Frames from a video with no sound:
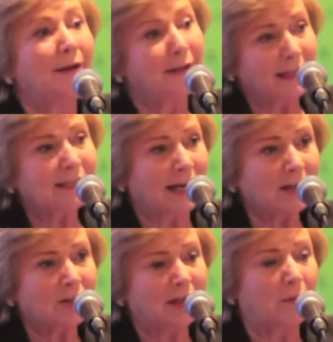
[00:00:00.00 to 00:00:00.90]
That's
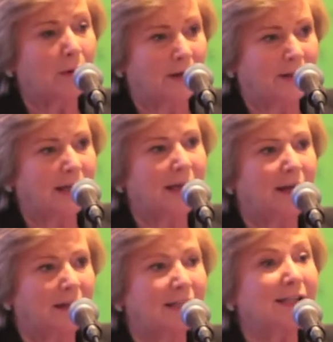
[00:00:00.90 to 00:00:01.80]
actually where the
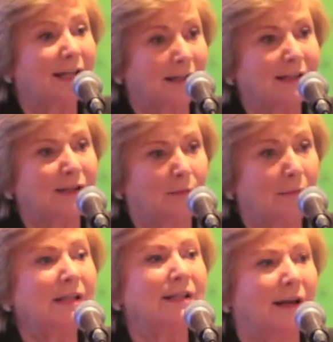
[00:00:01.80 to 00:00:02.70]
skills are
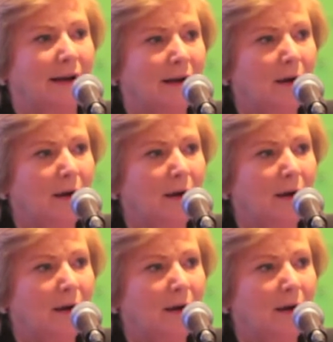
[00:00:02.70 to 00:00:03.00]
missing.